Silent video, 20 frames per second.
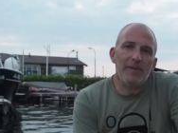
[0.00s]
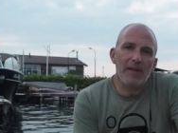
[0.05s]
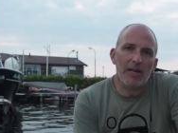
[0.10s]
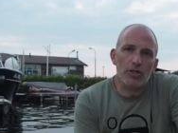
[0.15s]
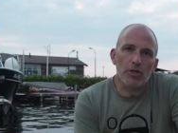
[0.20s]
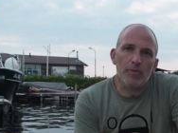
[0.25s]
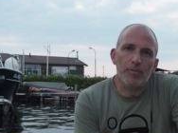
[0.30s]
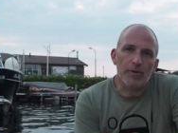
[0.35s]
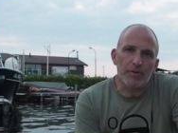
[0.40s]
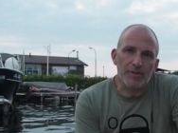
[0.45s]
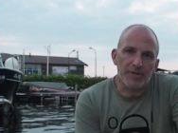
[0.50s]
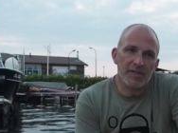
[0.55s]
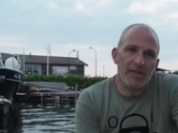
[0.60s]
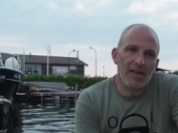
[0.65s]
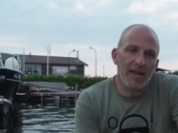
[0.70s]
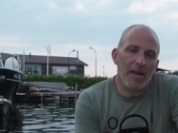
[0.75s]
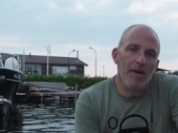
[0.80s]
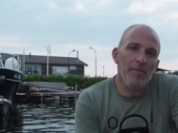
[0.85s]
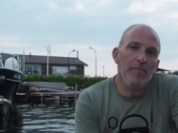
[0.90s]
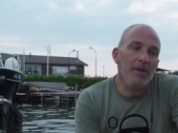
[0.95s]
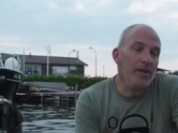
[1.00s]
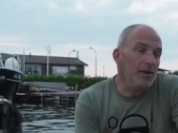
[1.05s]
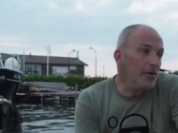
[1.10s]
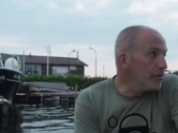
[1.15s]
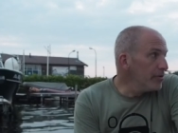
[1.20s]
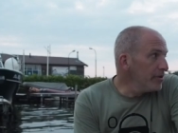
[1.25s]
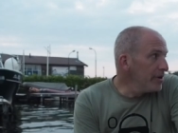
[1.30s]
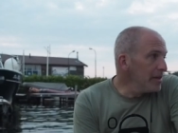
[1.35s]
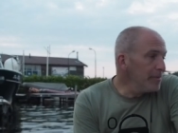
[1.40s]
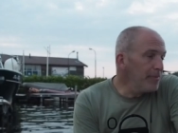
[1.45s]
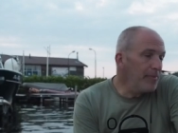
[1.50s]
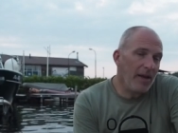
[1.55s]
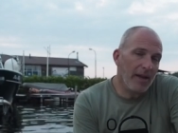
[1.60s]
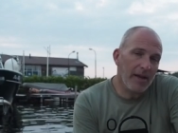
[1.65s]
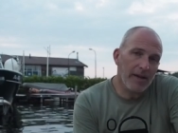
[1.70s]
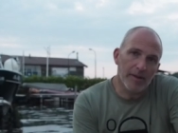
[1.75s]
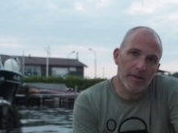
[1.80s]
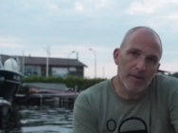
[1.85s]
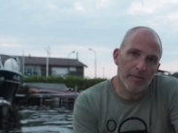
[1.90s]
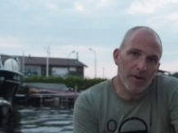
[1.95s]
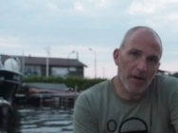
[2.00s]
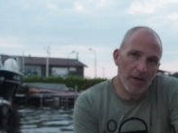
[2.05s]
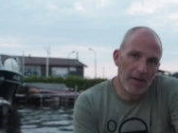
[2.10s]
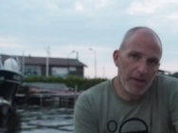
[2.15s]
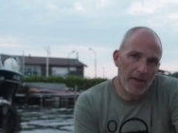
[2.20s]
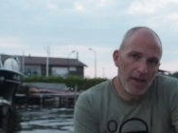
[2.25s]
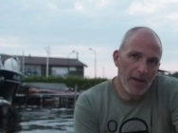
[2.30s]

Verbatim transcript: pleasure boats can be a real pain in the butt